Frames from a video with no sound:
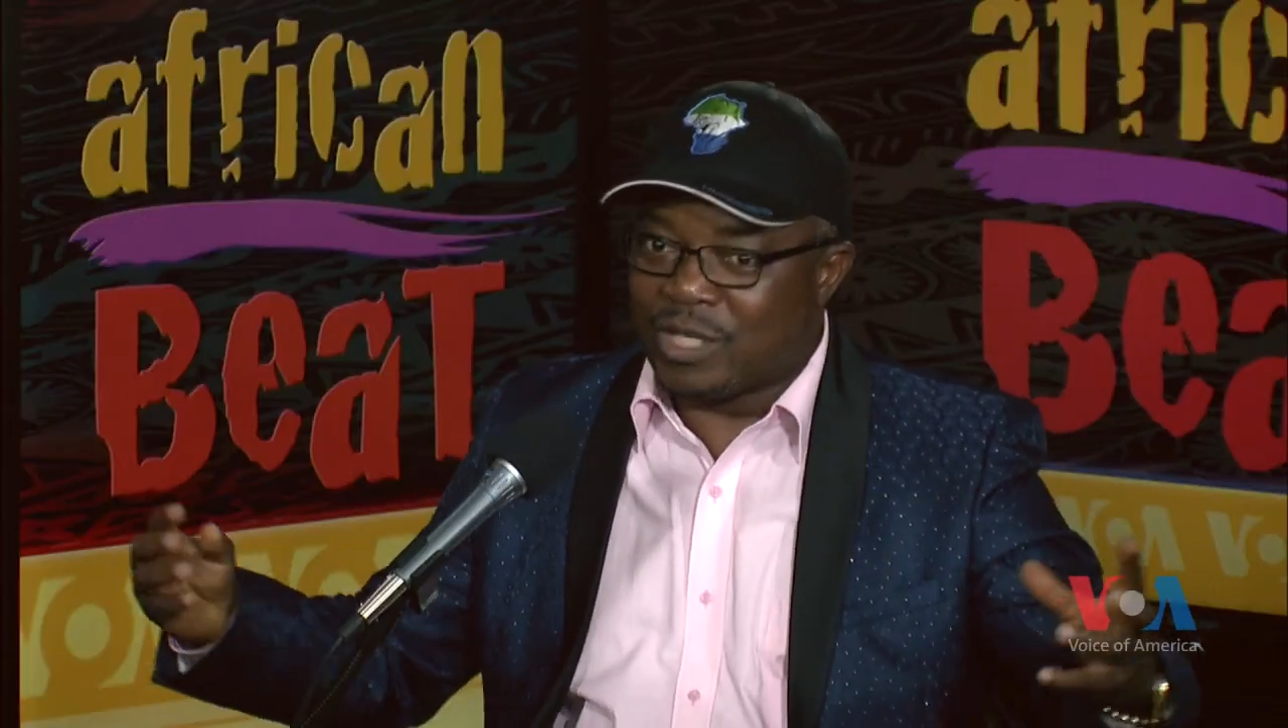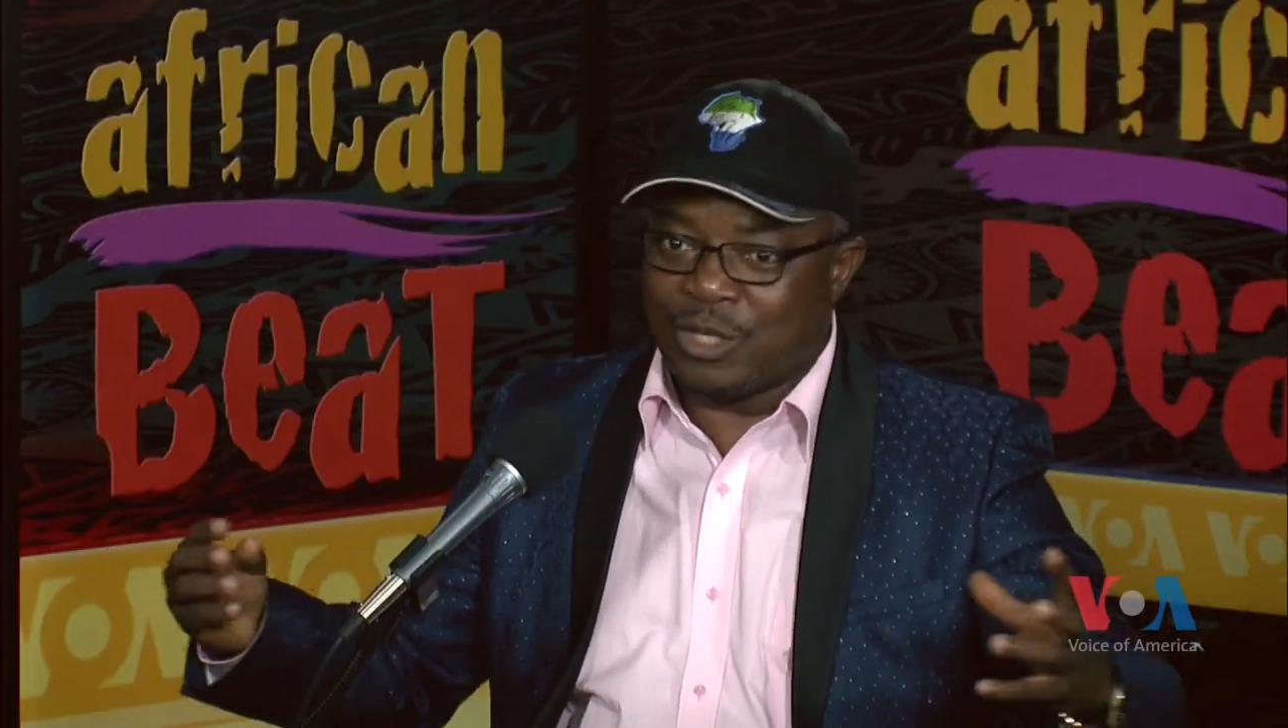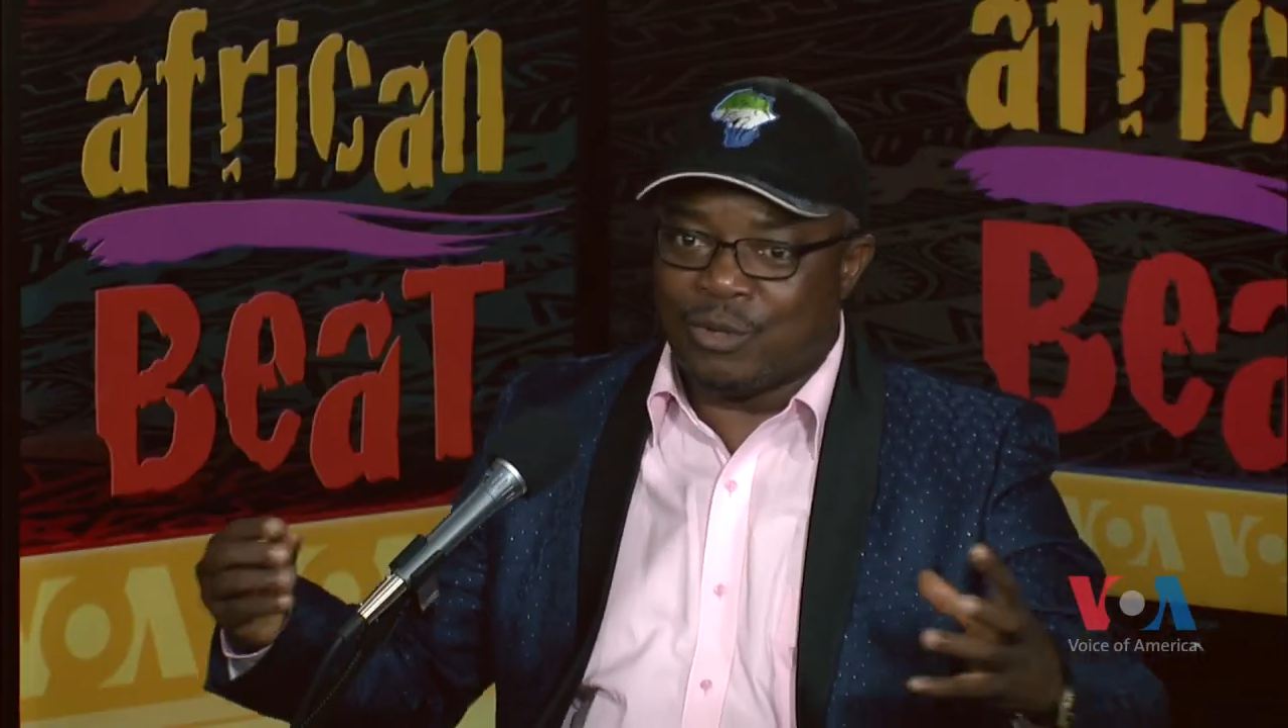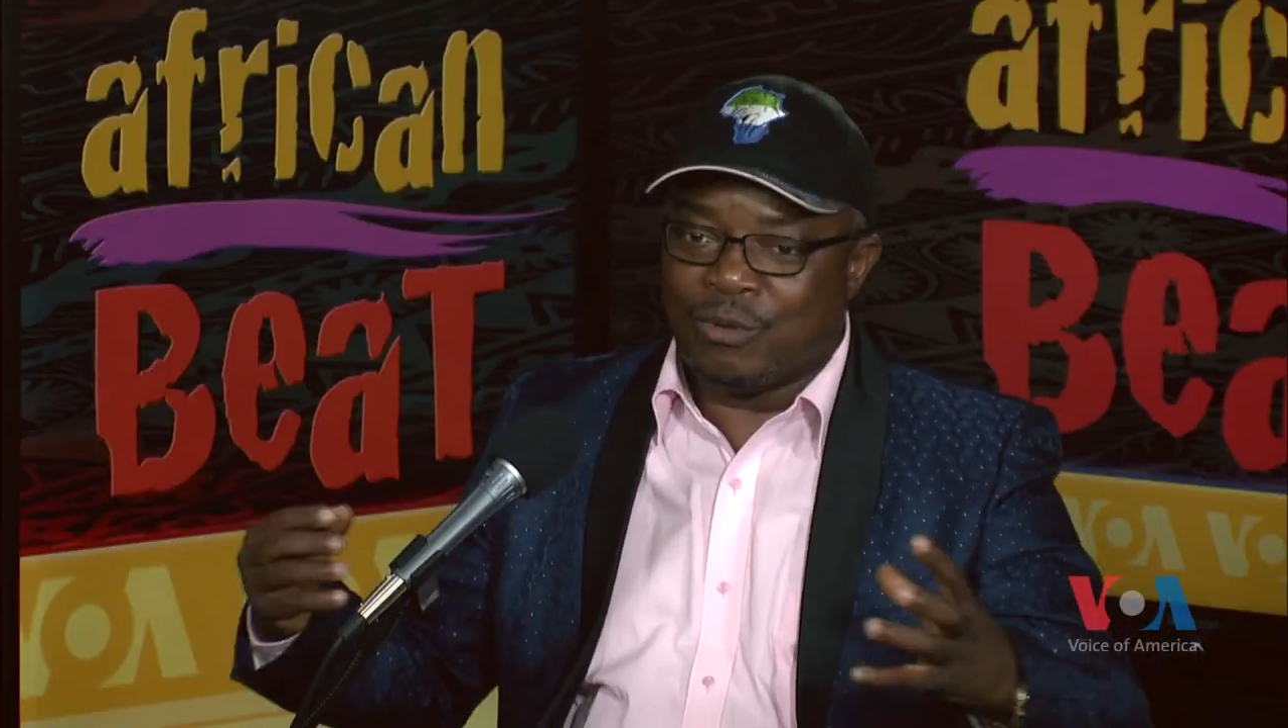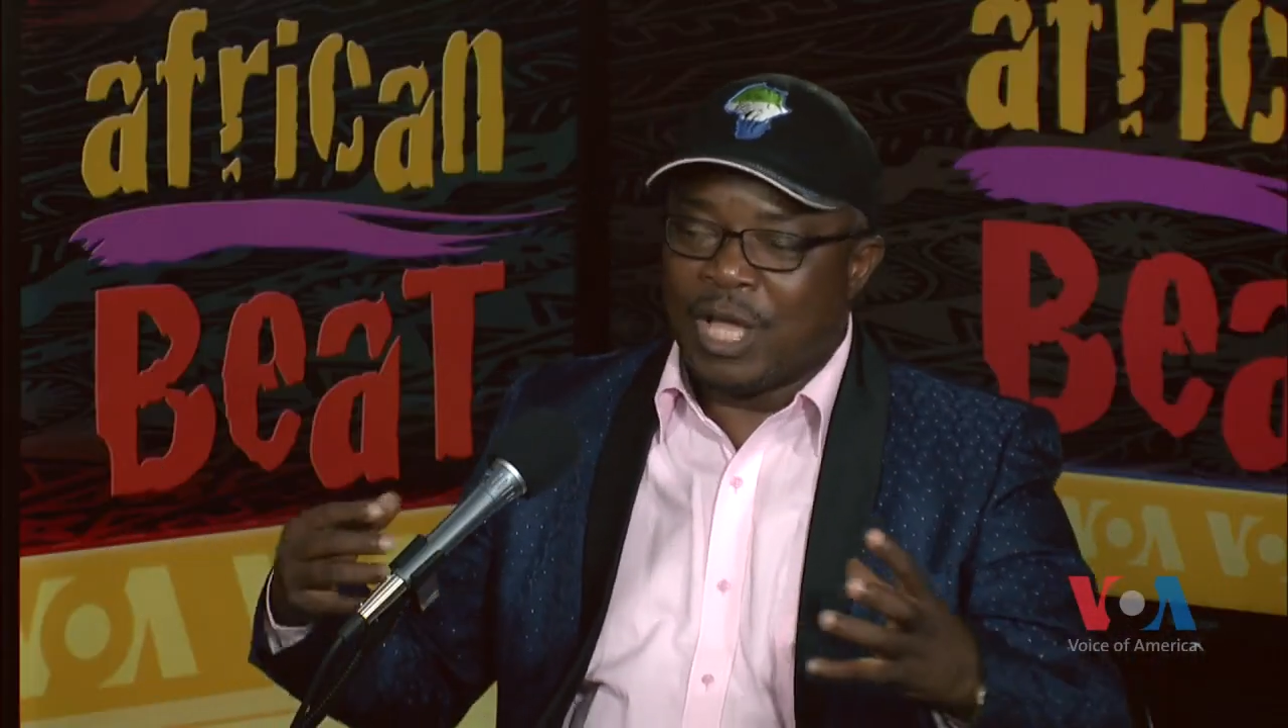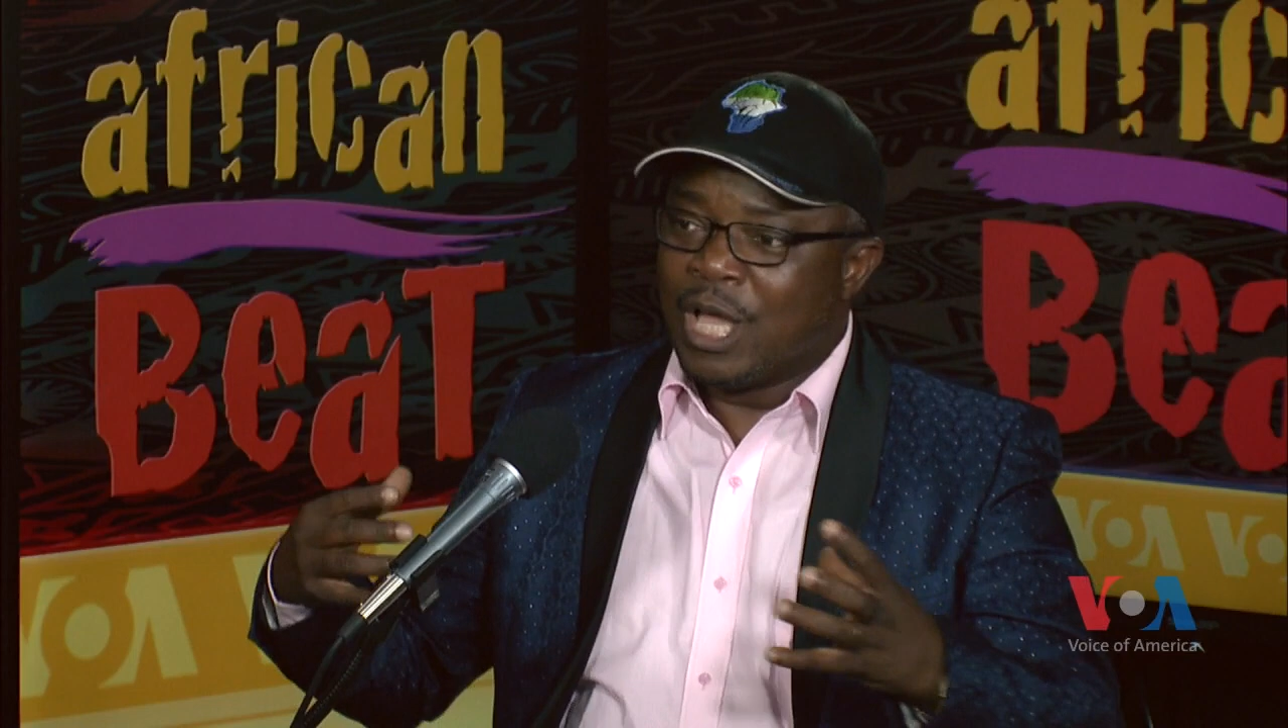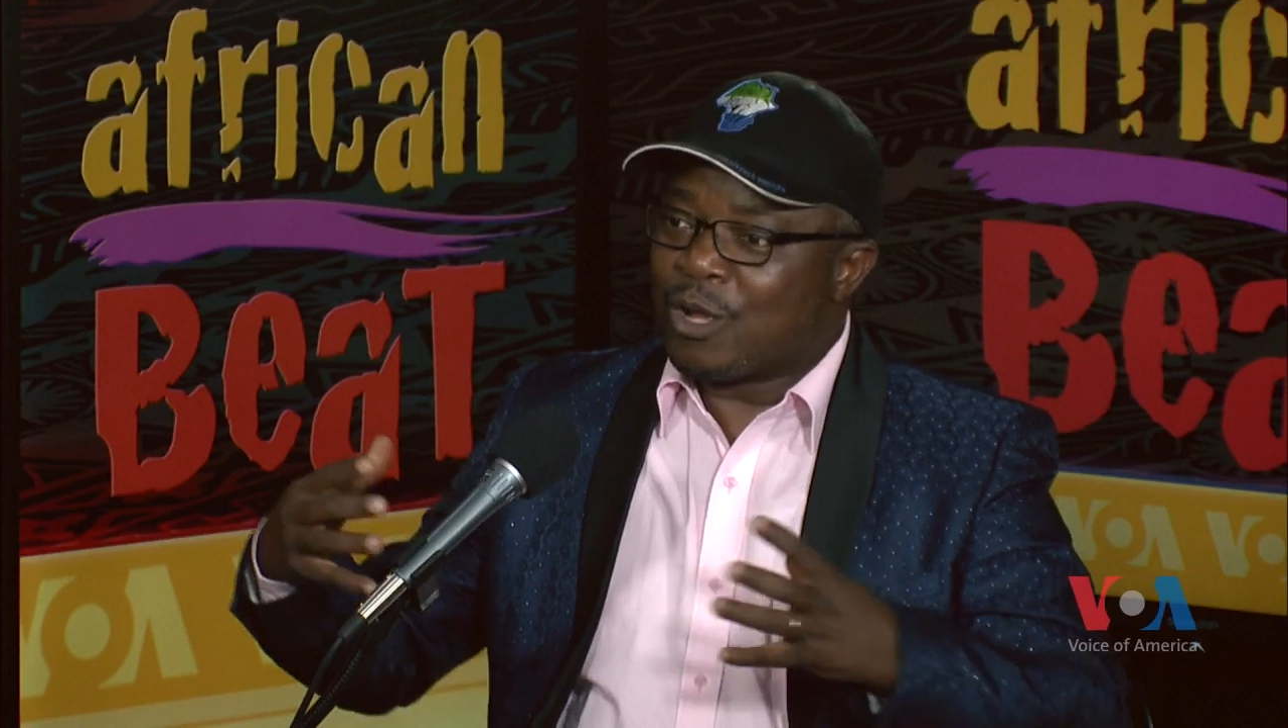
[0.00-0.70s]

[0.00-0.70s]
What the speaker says: and you